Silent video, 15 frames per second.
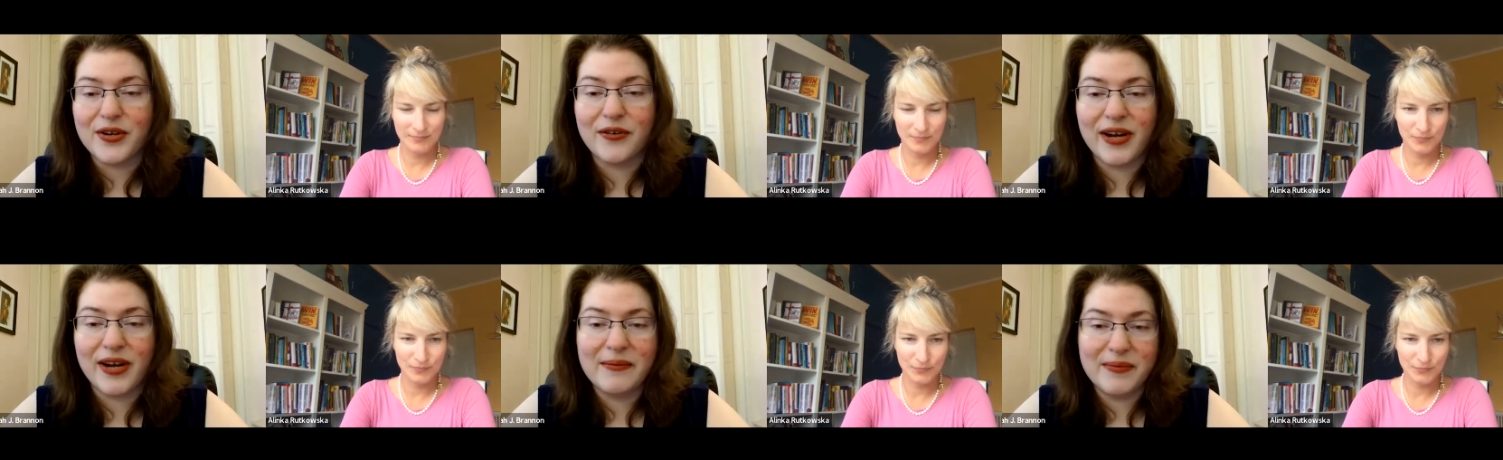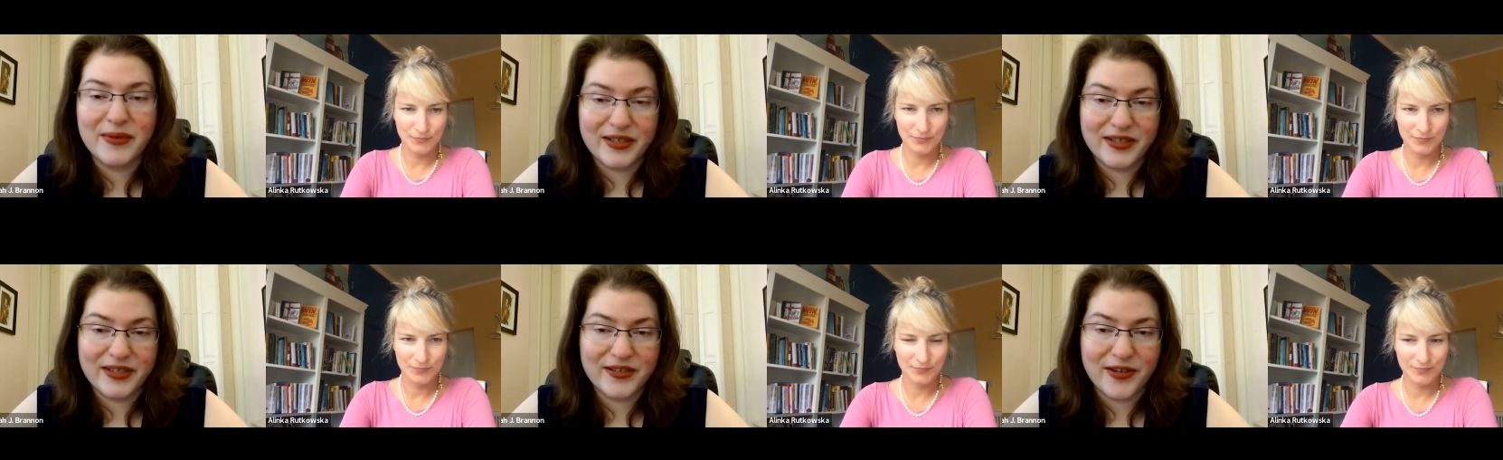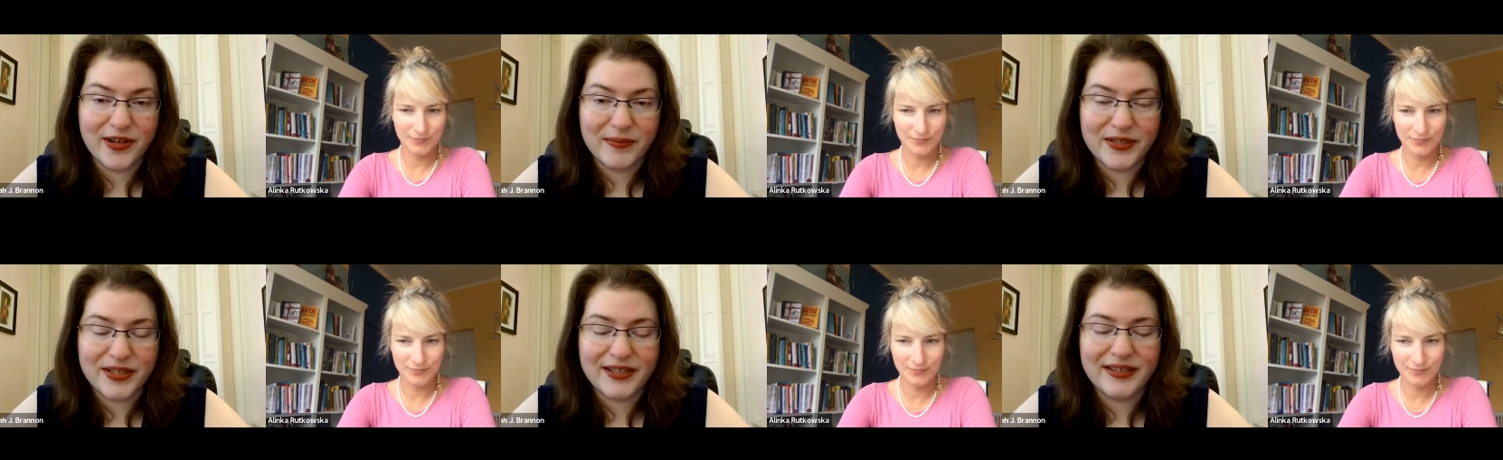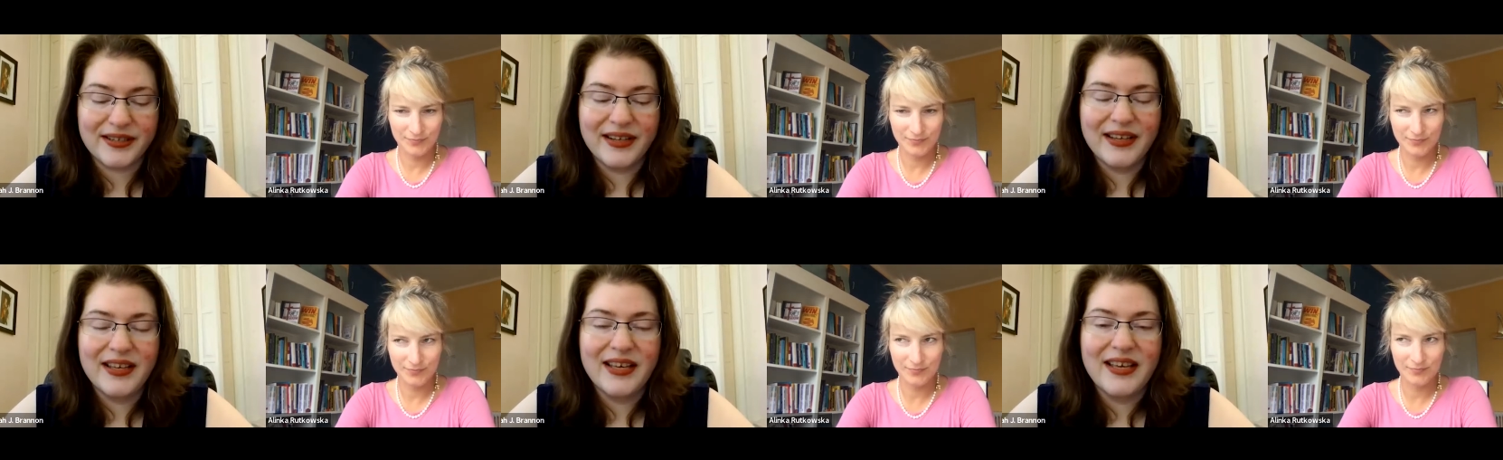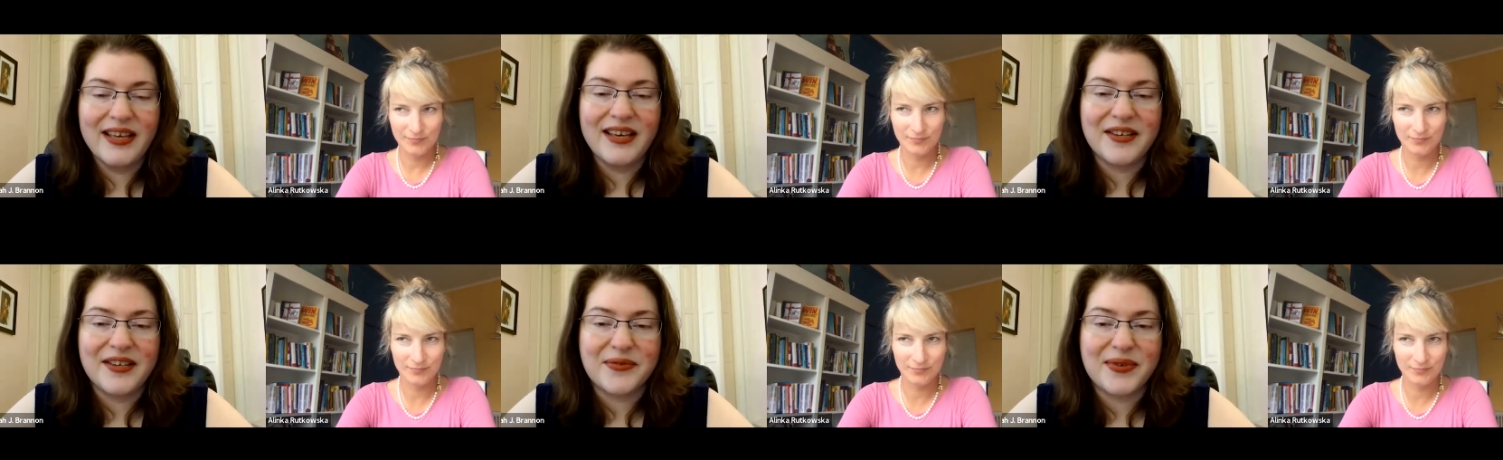Speaker 1: great book description
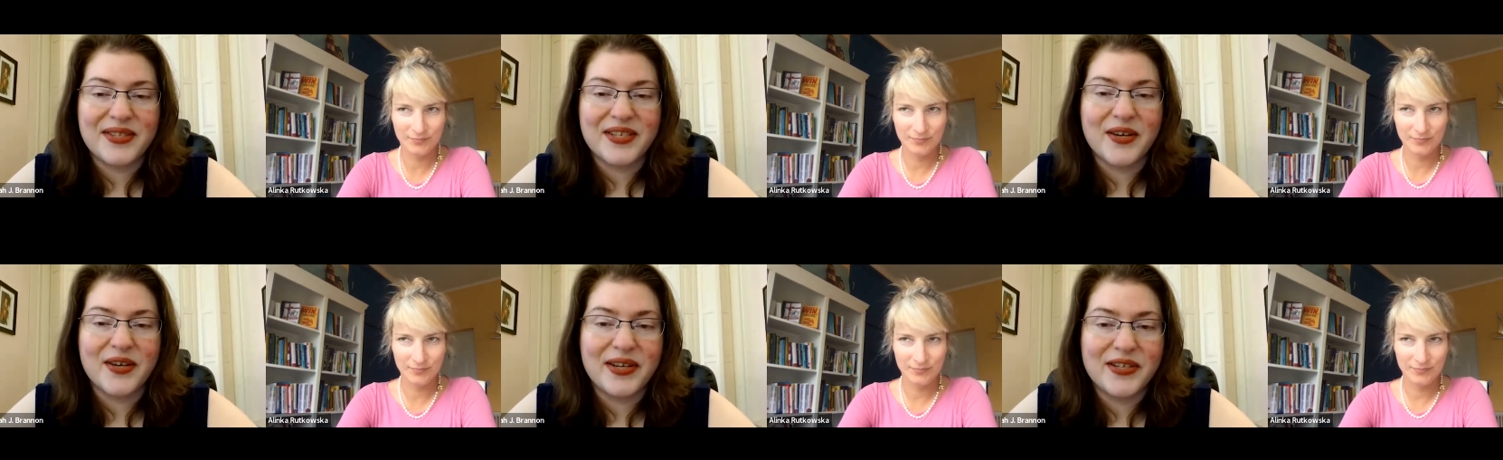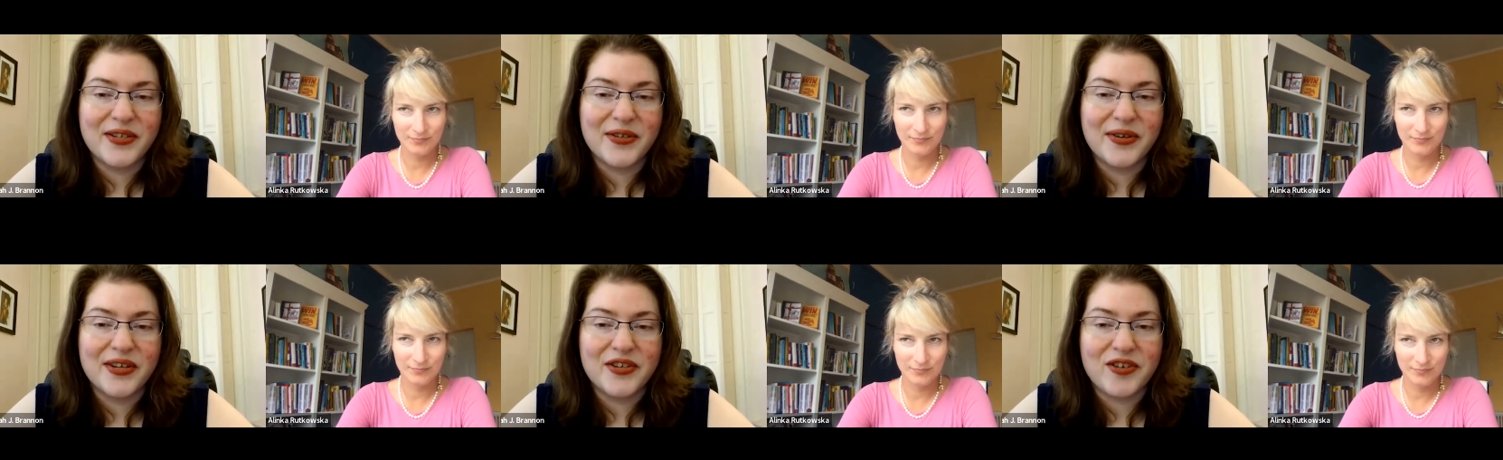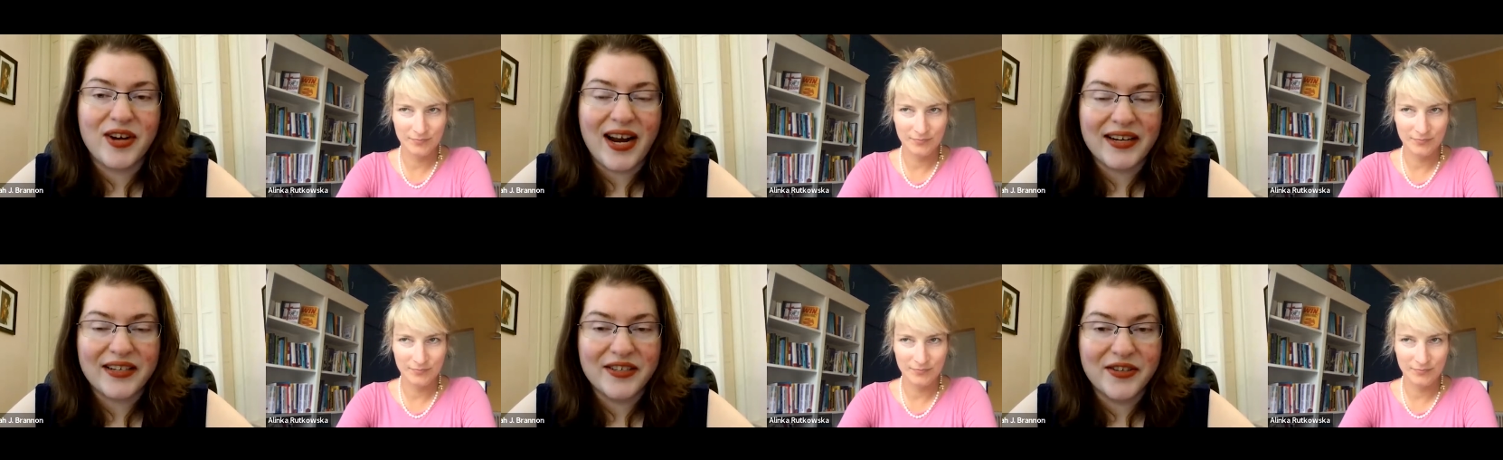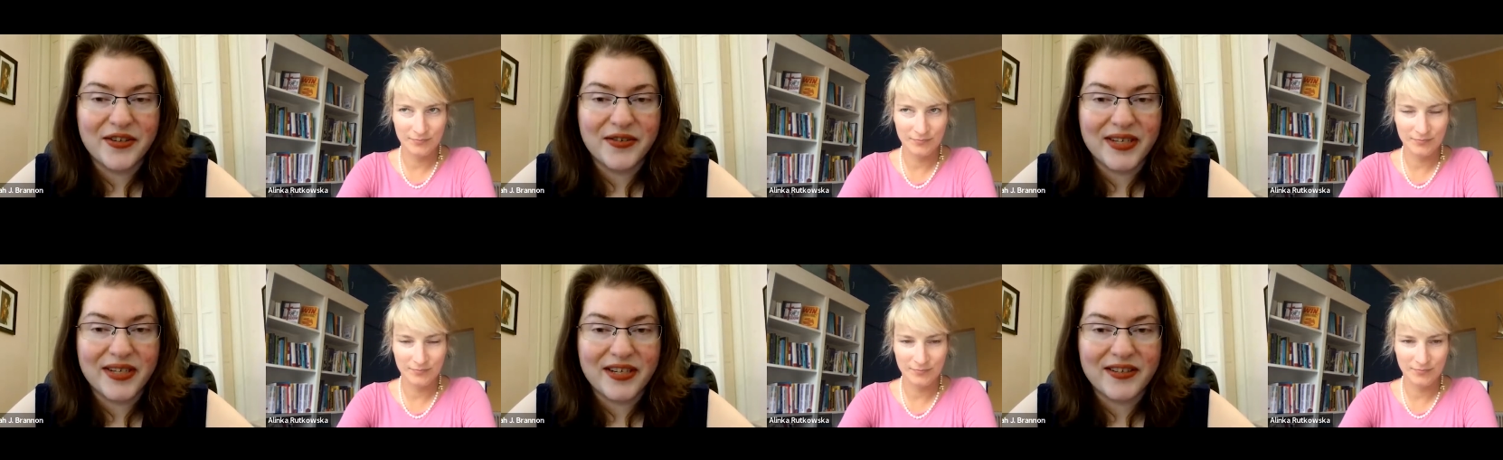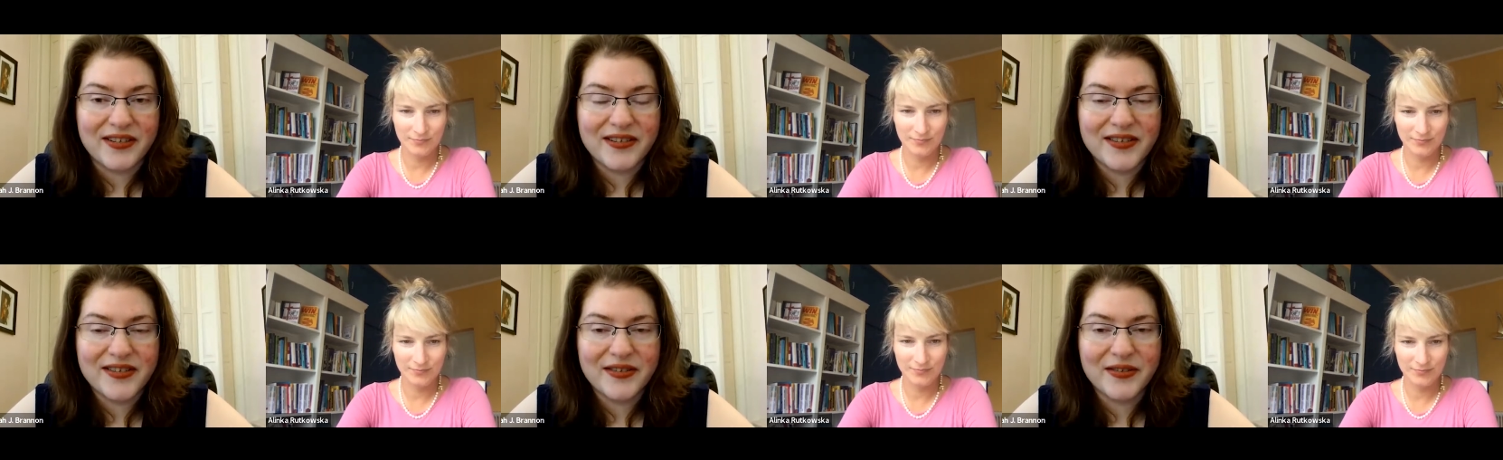is what's going to attract new
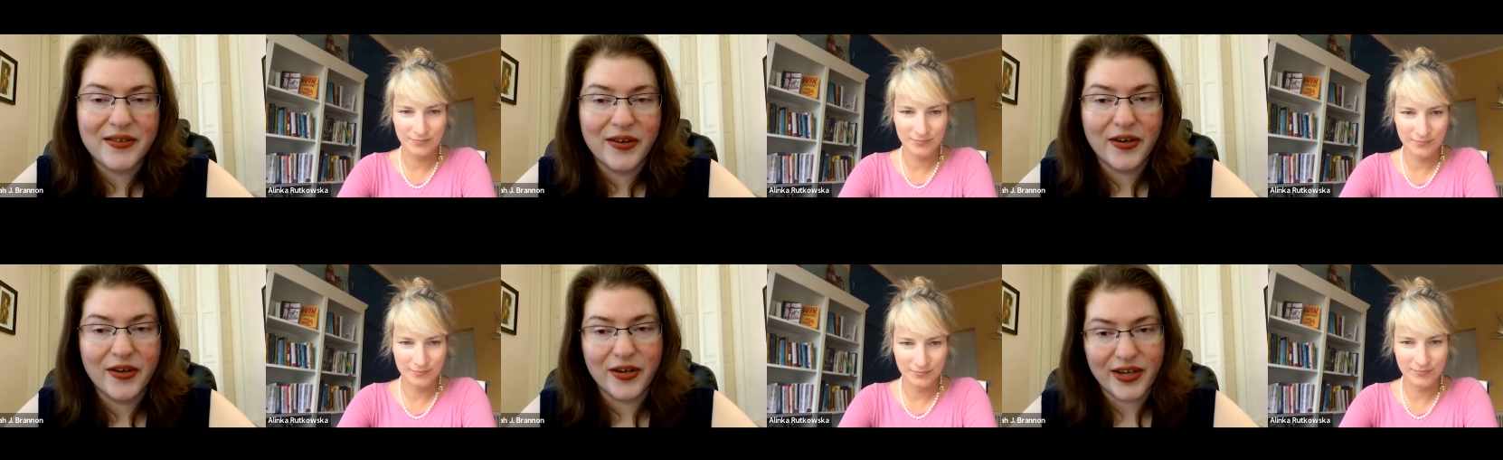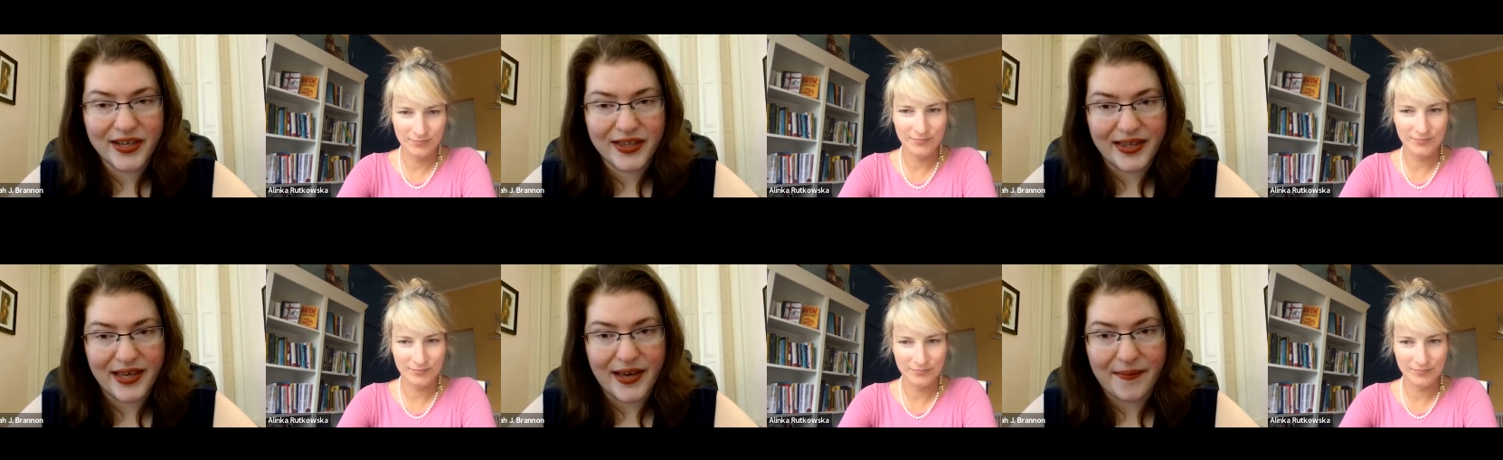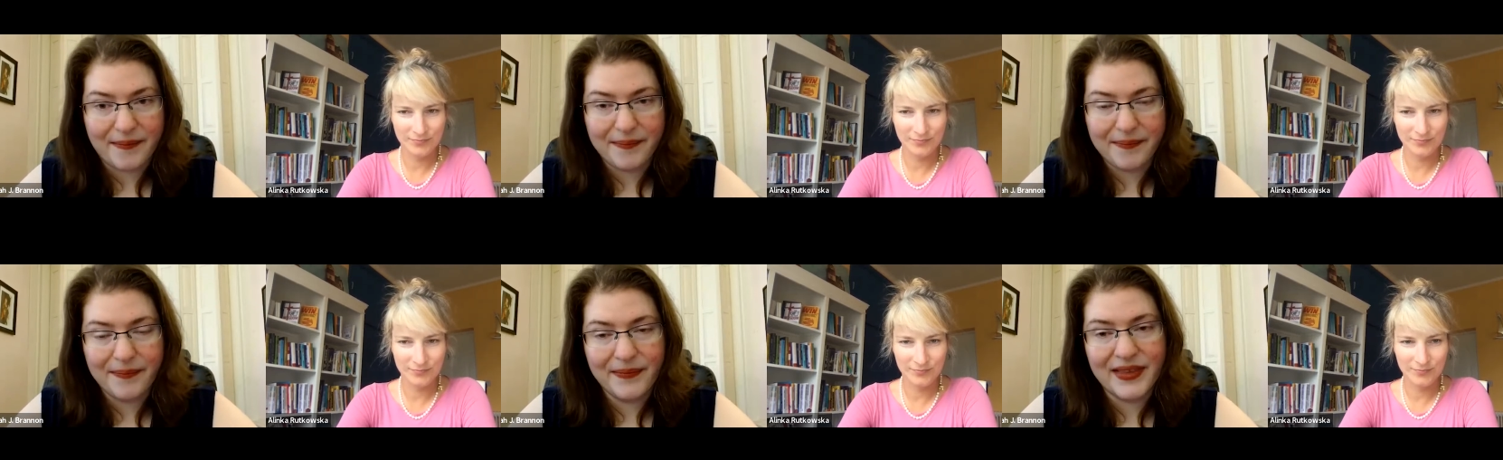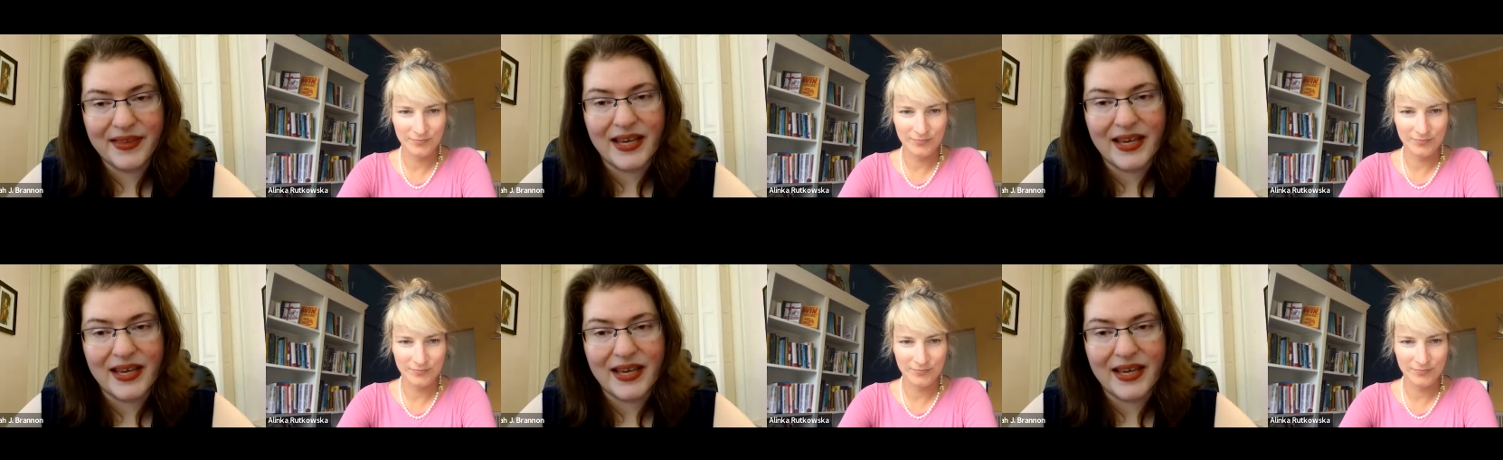readers, hook them,